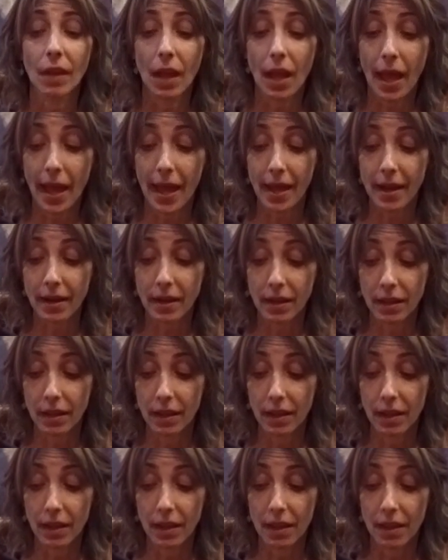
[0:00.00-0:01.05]
And
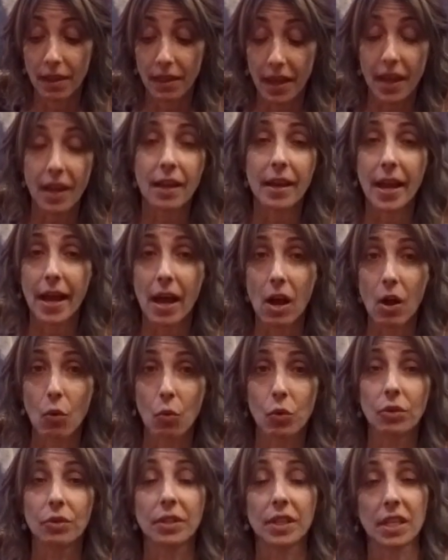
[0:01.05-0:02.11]
they now
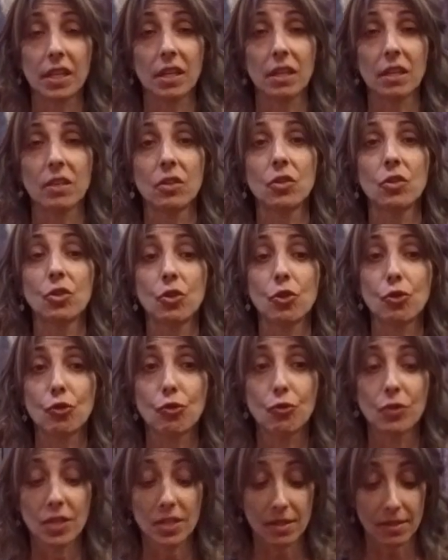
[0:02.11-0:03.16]
will need
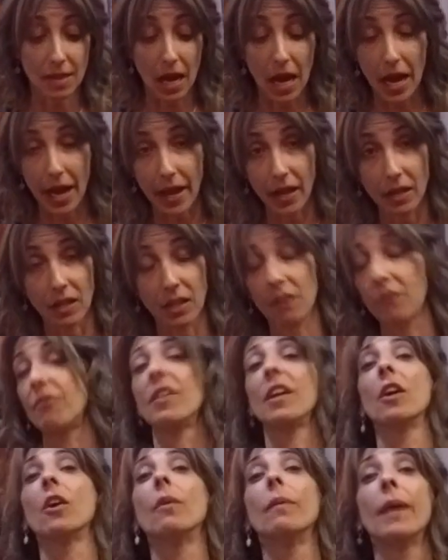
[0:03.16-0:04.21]
to decide if
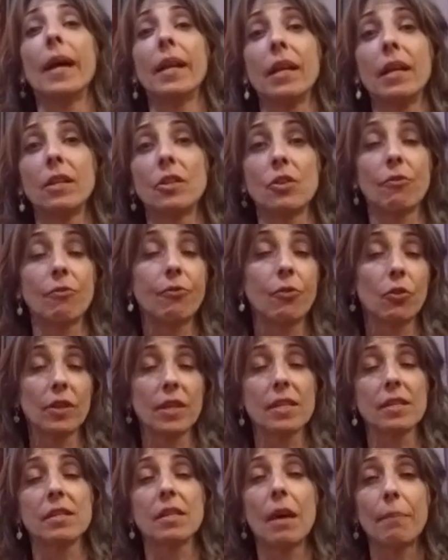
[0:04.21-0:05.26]
they're ready to
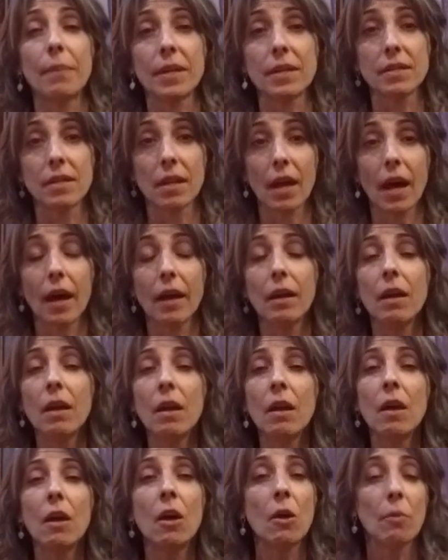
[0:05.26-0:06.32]
fully step into that.
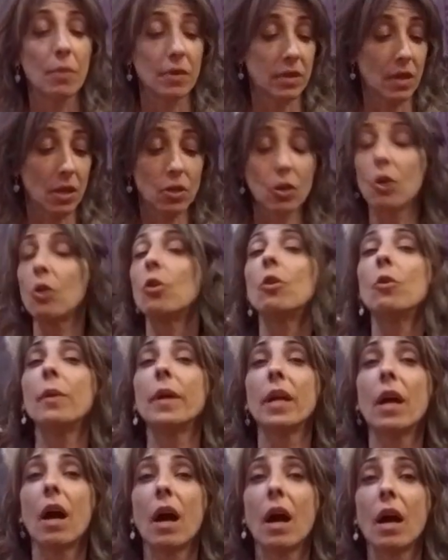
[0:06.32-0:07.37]
But they know who
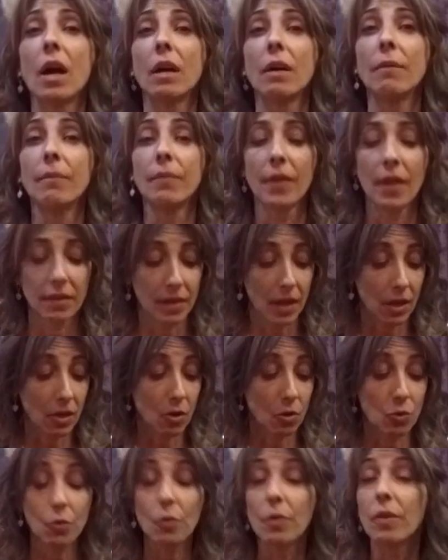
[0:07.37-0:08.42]
we are. They
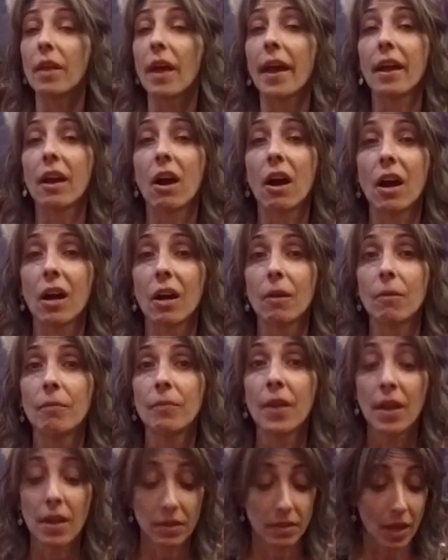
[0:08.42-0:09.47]
know who they are.
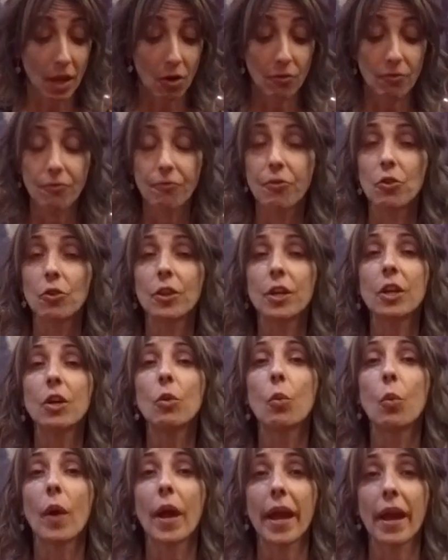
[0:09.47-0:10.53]
They are fully
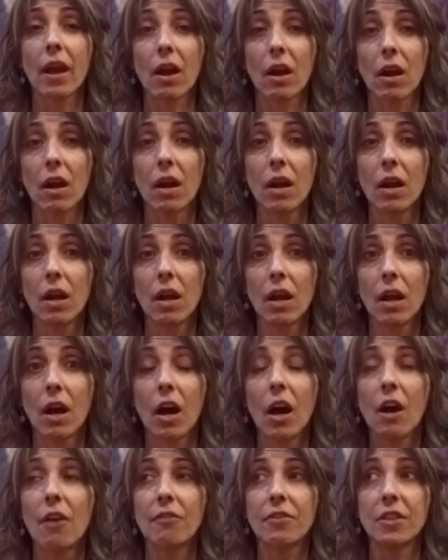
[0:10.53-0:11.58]
aware
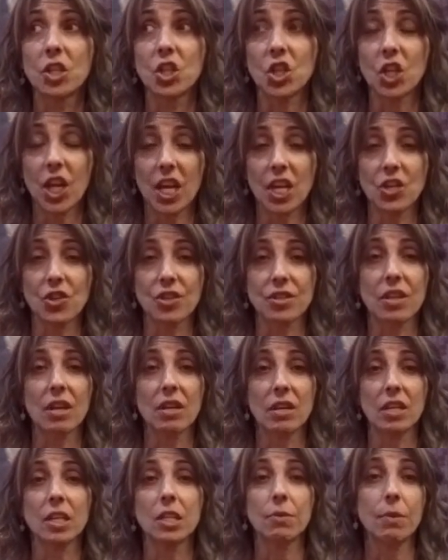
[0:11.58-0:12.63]
of the changes that
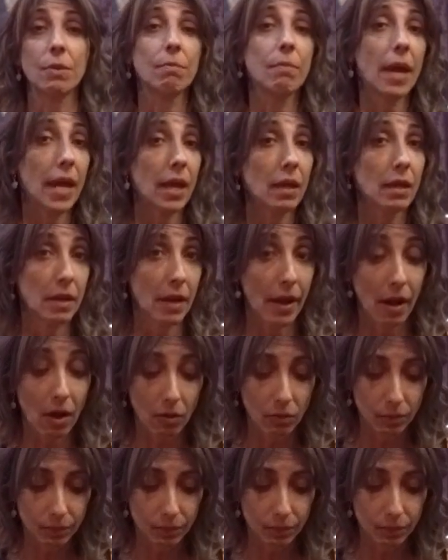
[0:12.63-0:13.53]
need to be made now.